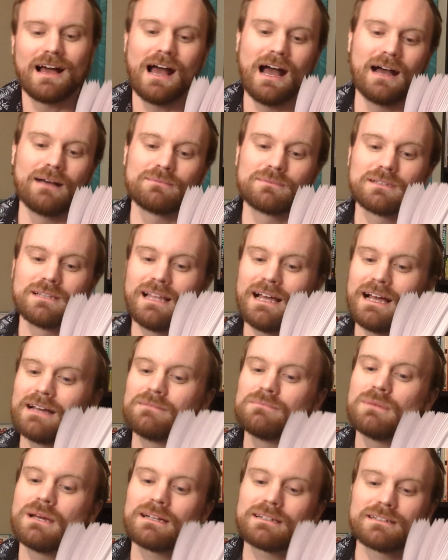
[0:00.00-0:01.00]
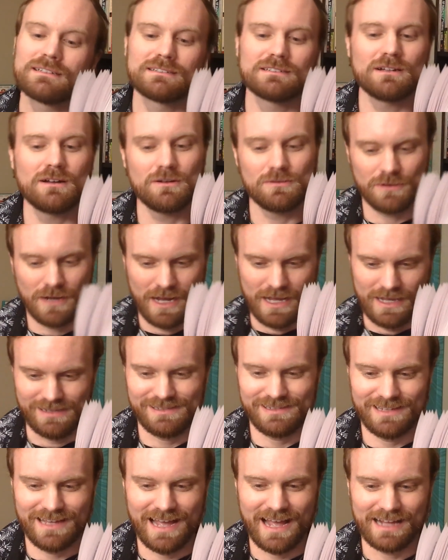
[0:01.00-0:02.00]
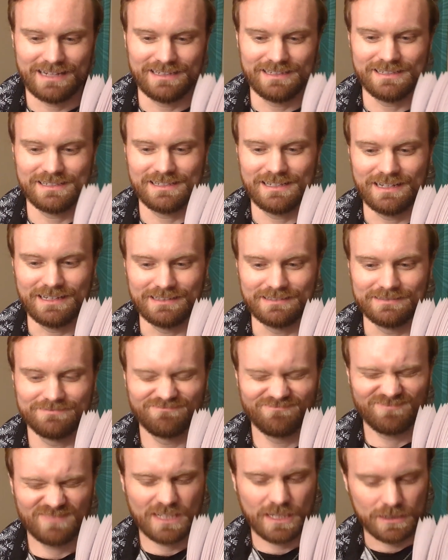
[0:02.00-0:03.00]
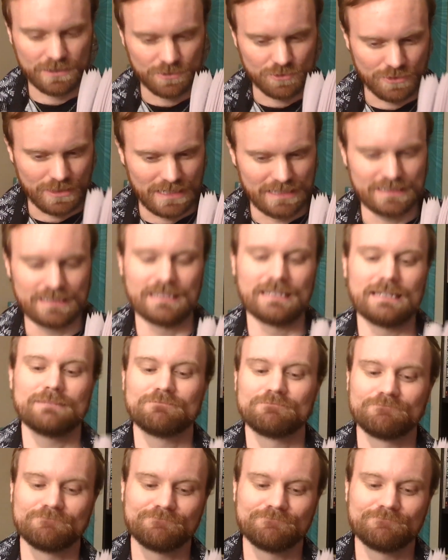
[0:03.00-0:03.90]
"I'm glad Becca's all right," Hattie said contritely.